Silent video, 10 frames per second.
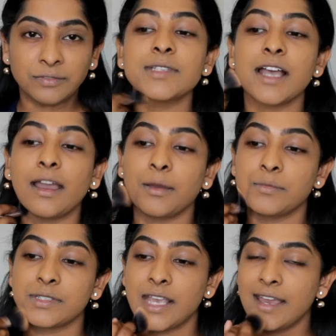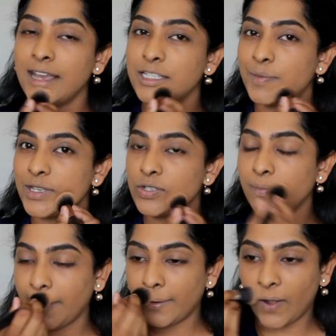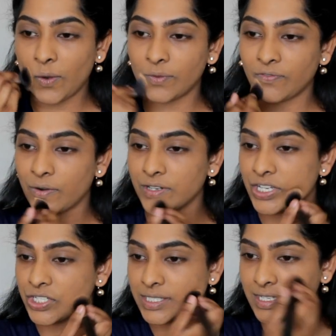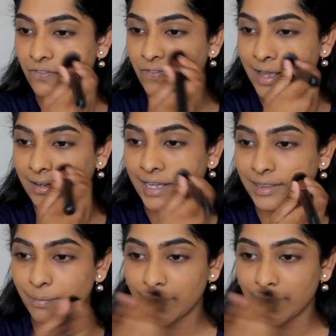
Sometimes it's best to play around with foundations and find like the